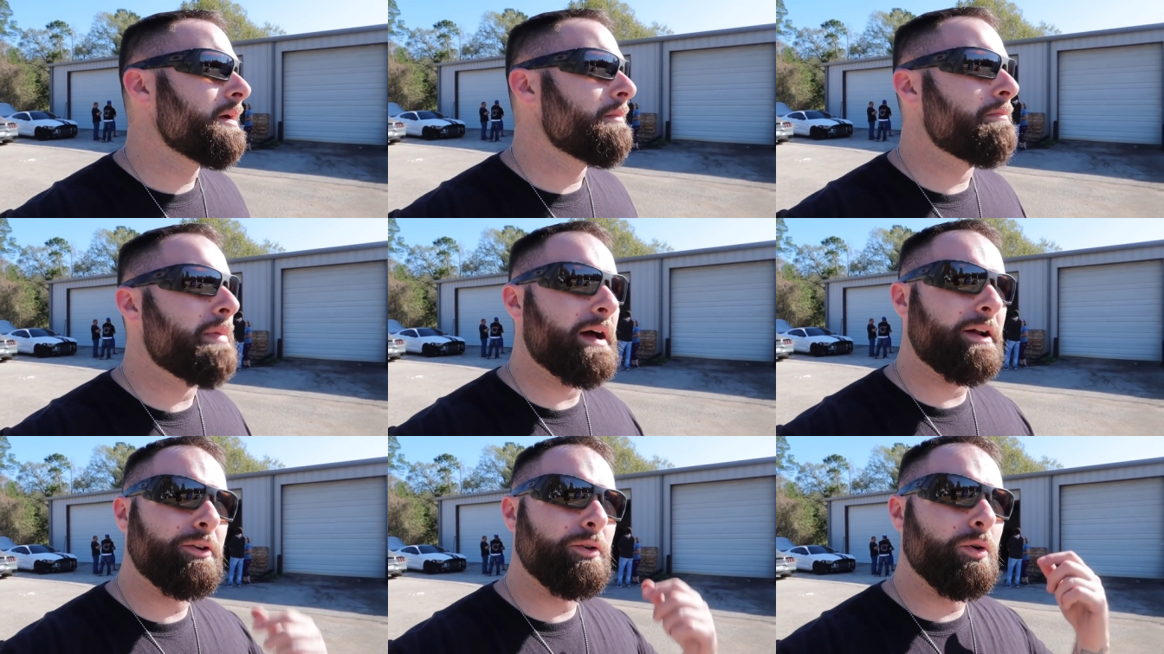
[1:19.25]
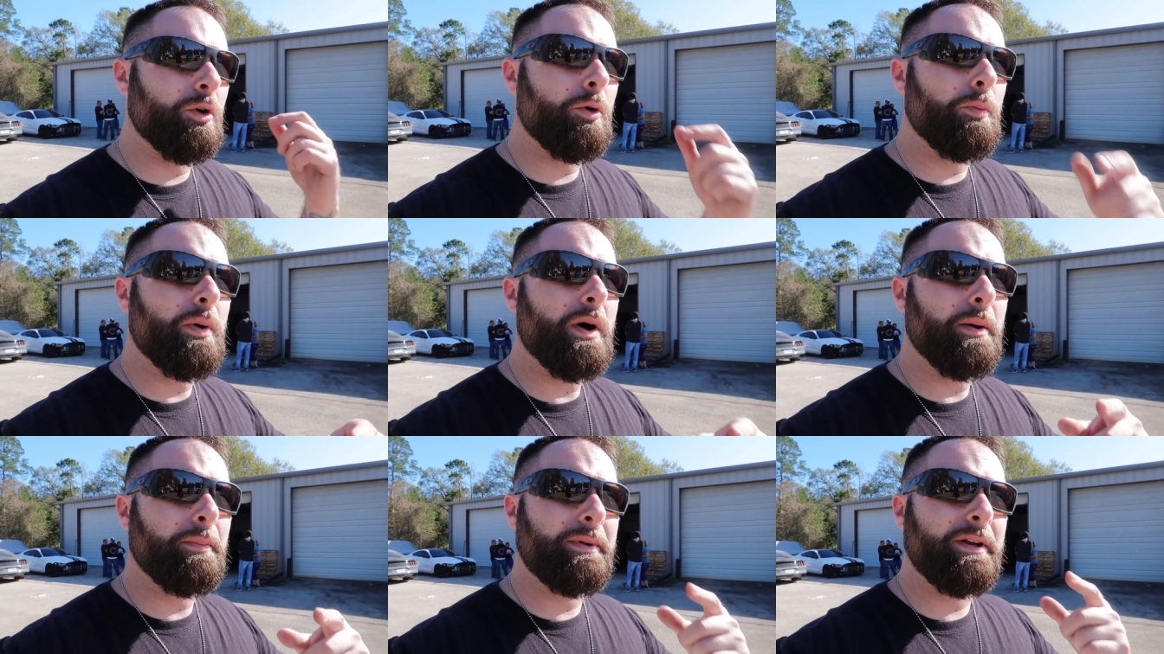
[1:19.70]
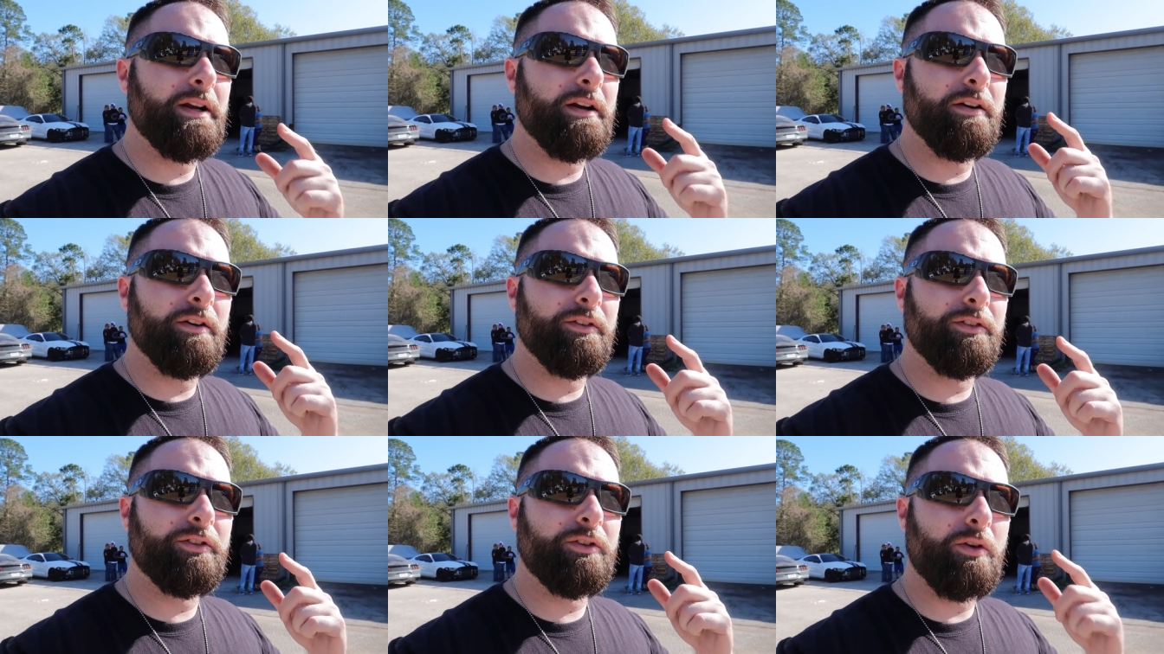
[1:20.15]
boundary oil pump
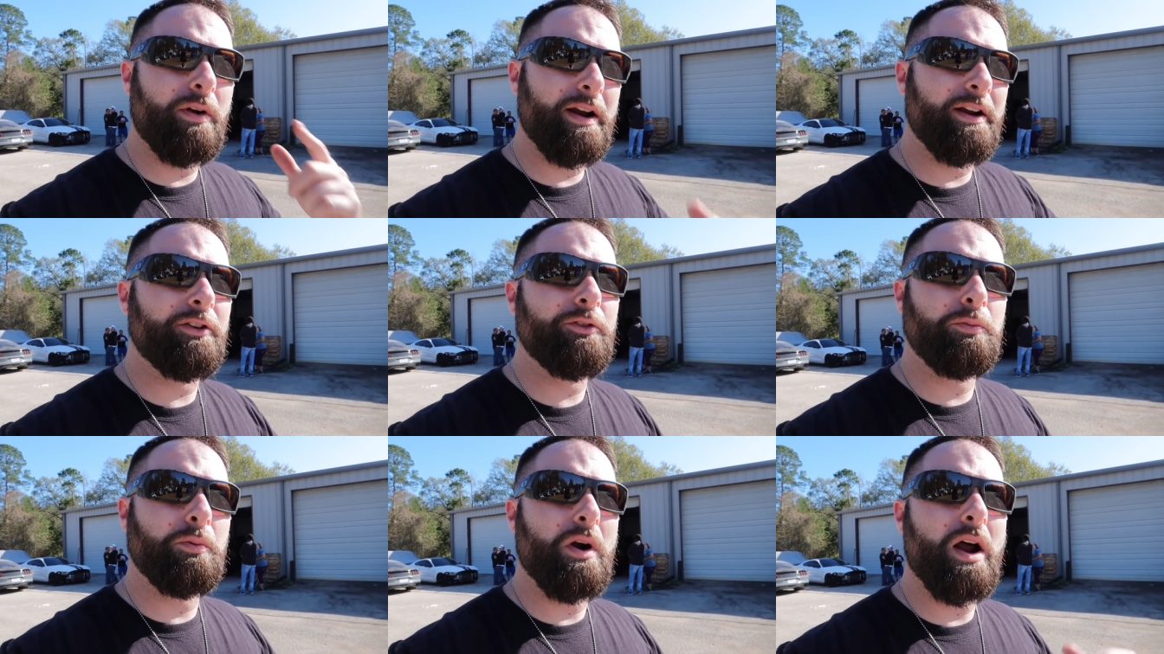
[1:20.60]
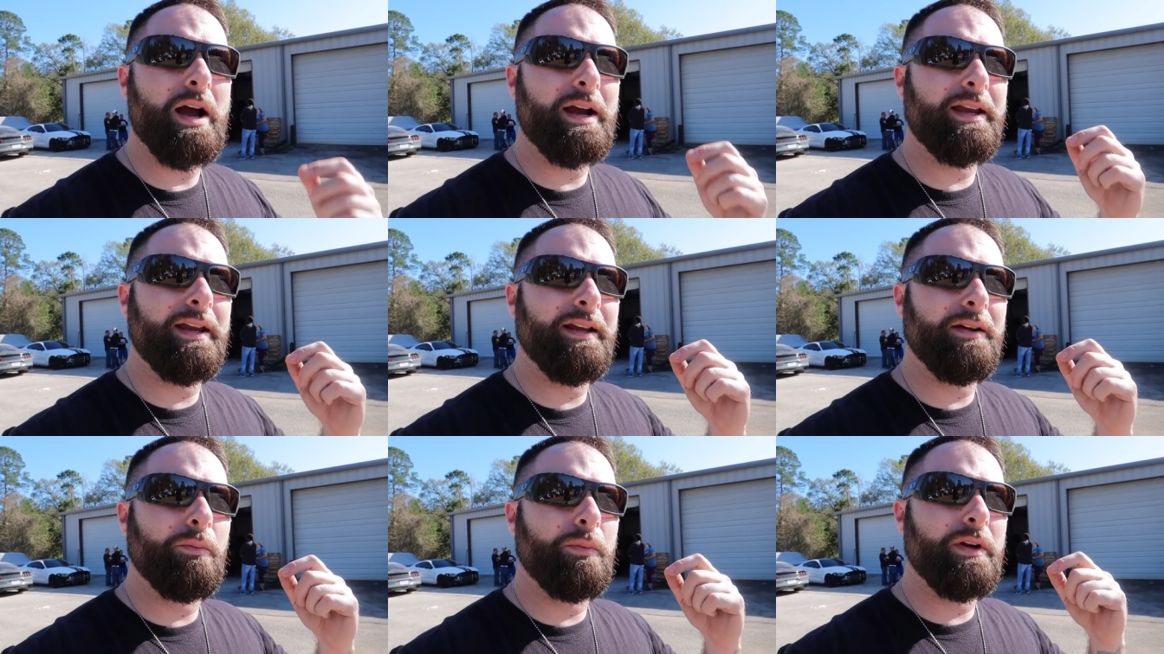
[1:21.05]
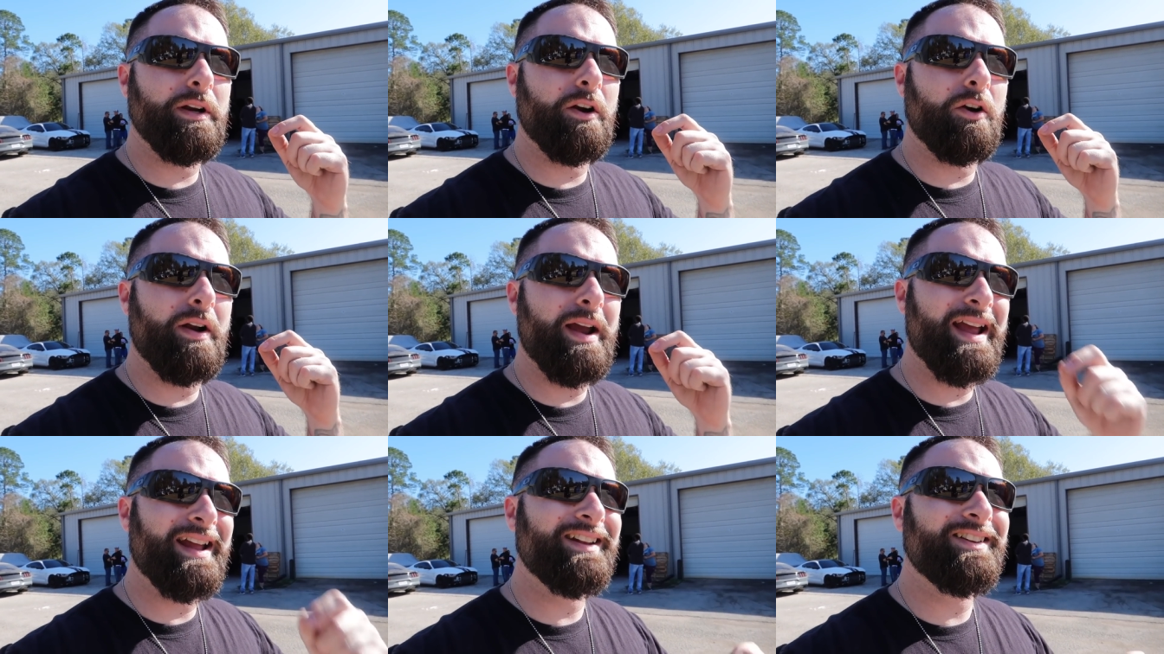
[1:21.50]
gears crank sprocket we
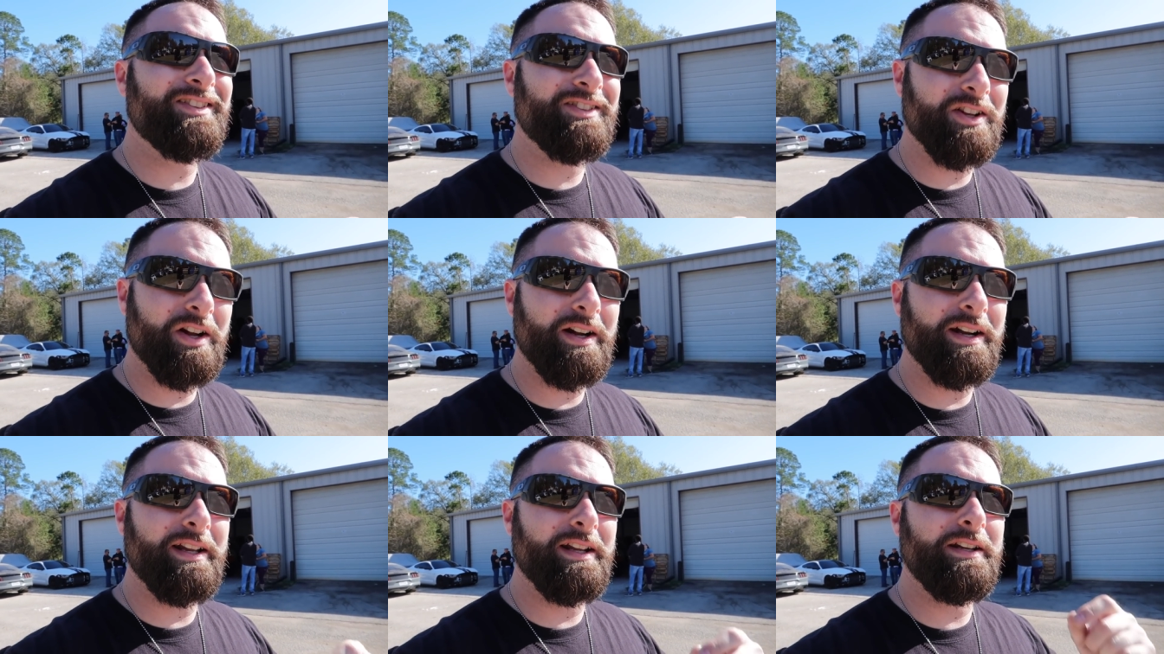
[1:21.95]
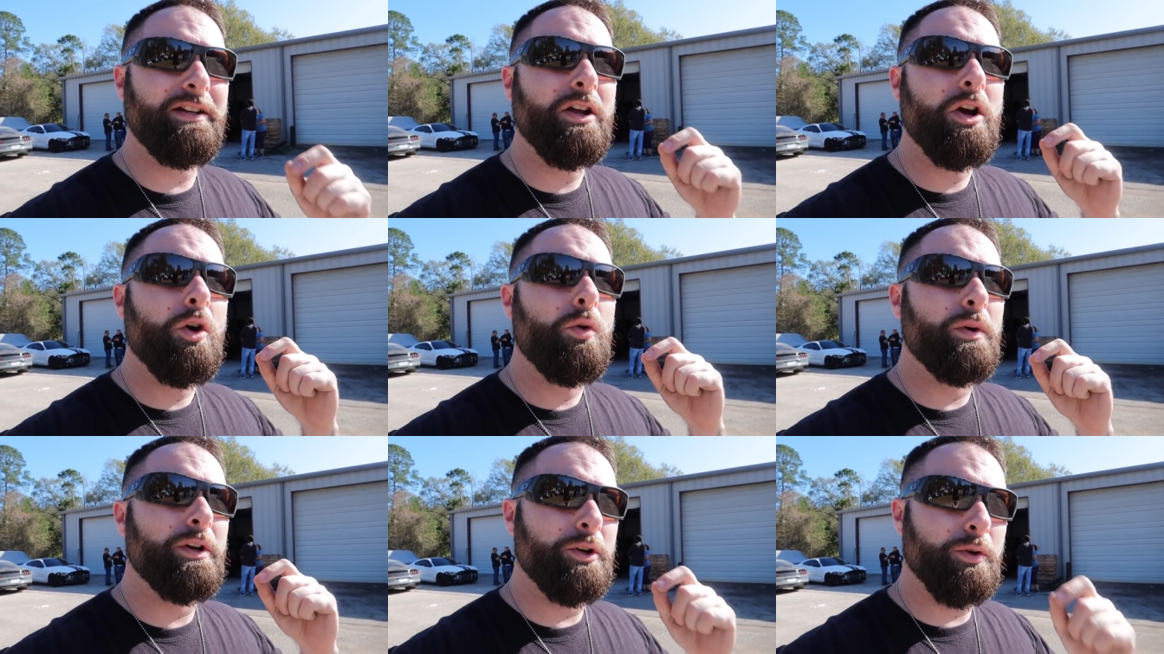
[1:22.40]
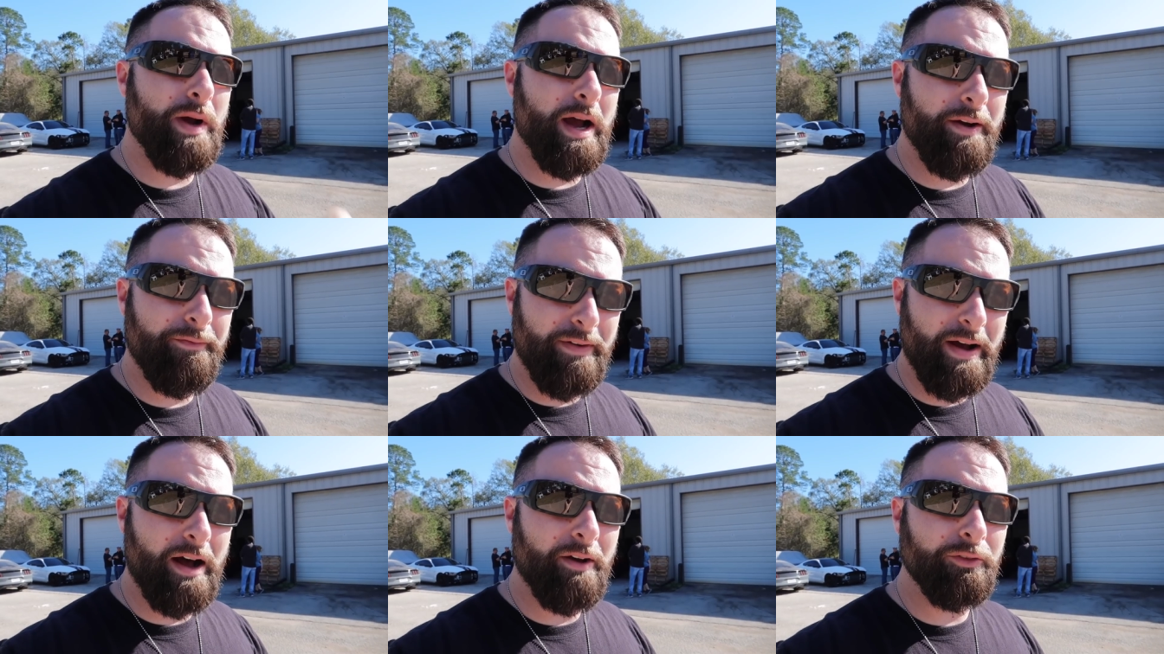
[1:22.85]
are head studded we do
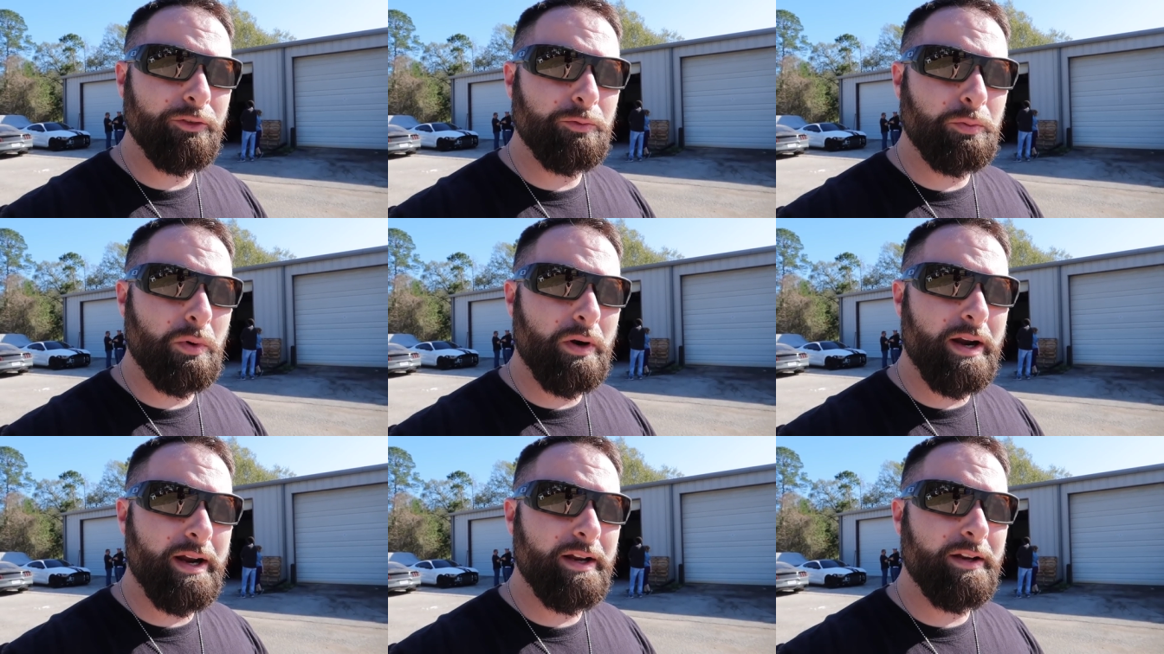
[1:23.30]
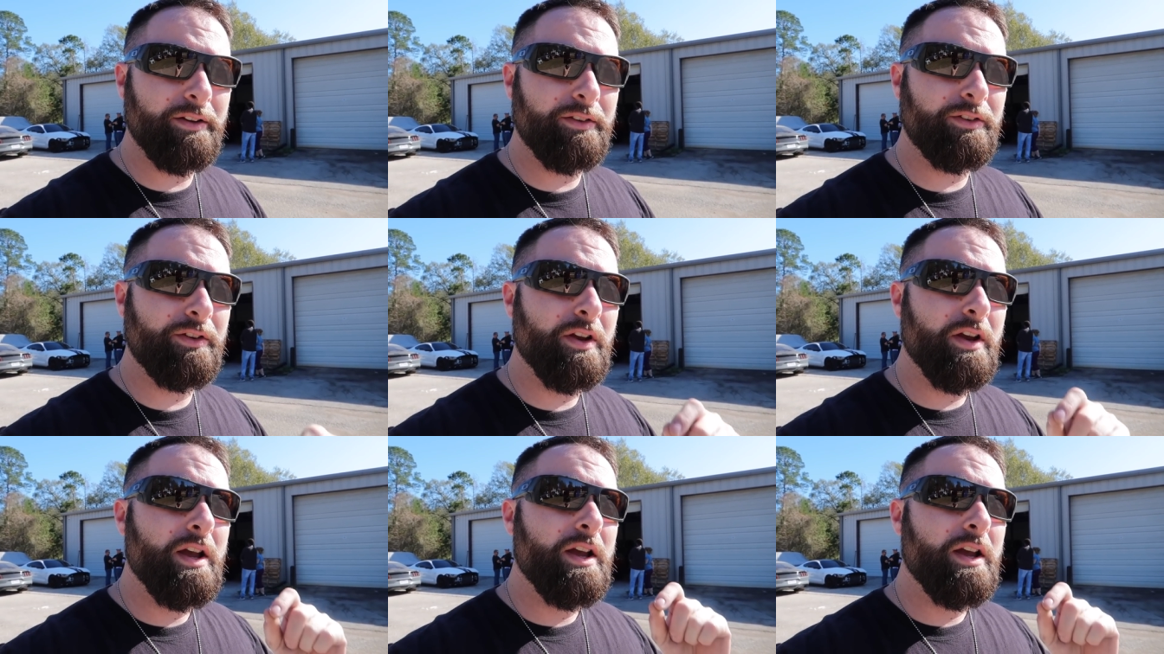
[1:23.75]
have valve springs